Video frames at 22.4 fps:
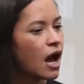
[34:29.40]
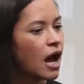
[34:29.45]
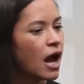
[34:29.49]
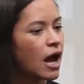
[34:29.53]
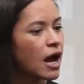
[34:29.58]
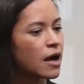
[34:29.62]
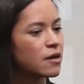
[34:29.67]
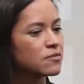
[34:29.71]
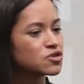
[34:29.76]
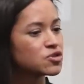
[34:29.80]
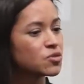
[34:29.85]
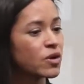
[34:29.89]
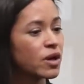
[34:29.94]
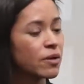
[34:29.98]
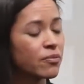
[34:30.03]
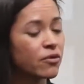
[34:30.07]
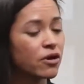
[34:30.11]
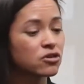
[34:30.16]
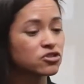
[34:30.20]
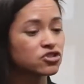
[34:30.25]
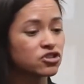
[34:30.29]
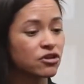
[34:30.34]
Um, so we
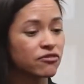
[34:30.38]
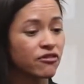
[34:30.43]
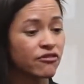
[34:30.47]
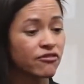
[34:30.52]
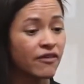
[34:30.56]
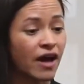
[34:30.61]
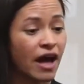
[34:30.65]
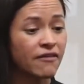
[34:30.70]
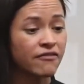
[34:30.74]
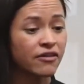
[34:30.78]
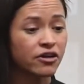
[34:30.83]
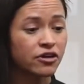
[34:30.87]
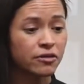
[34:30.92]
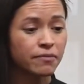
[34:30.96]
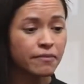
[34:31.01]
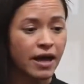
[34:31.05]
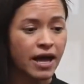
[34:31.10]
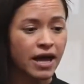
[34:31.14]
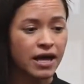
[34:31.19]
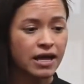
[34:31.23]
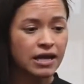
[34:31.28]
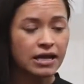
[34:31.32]
approached over 500
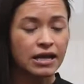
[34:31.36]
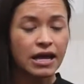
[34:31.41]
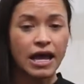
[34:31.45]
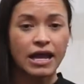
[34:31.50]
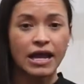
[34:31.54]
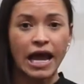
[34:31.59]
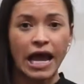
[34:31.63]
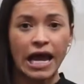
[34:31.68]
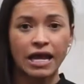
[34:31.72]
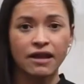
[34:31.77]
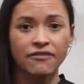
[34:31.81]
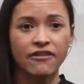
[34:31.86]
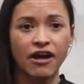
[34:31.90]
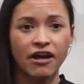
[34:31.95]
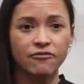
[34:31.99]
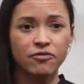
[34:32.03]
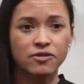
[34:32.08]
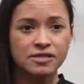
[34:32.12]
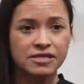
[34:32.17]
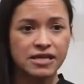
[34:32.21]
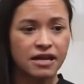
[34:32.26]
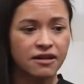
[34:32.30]
men, and
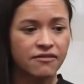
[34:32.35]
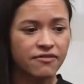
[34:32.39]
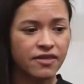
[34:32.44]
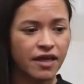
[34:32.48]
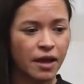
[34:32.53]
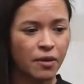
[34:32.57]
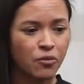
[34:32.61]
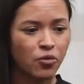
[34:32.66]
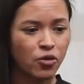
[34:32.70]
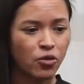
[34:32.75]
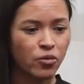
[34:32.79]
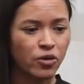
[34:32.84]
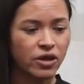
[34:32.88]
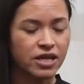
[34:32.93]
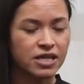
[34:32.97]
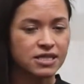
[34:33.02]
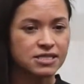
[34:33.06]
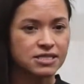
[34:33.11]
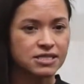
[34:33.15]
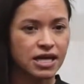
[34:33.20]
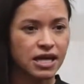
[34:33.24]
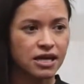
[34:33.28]
85% of them were
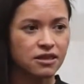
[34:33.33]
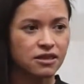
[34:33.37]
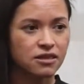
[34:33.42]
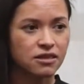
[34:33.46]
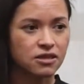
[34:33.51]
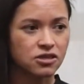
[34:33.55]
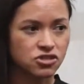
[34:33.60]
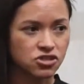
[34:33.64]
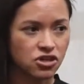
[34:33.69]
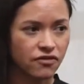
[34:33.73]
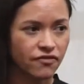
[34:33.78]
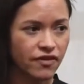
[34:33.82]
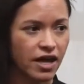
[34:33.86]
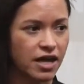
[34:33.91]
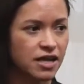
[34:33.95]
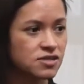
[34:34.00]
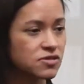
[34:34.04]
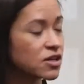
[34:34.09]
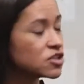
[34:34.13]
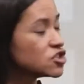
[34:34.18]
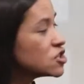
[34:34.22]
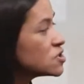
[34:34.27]
willing to take the
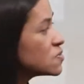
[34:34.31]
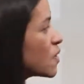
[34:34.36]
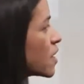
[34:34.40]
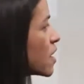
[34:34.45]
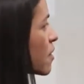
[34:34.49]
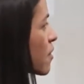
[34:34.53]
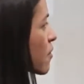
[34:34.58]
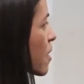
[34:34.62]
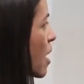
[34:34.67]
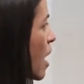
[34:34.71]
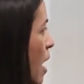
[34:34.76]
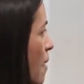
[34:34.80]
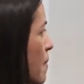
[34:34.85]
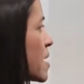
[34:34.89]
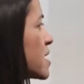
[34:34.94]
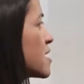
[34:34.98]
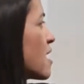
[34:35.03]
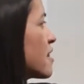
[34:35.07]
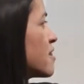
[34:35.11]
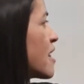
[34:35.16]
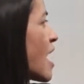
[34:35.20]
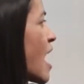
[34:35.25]
survey. So I just want to
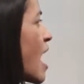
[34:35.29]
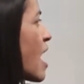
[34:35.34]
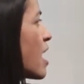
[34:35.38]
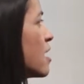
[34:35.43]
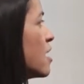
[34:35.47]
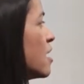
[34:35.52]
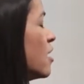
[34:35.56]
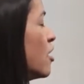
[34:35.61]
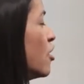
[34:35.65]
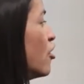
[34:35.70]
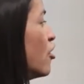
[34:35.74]
comment on that.